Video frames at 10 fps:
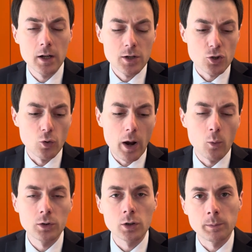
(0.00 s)
So I
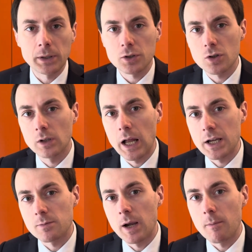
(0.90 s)
want to
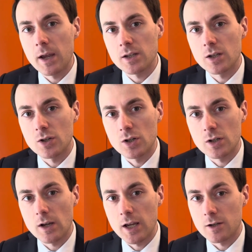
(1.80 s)
personalize my
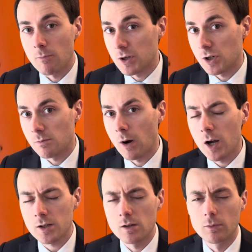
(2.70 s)
messages as much as
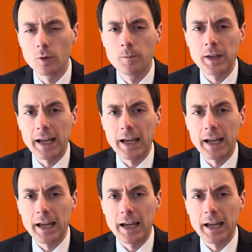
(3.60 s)
possible,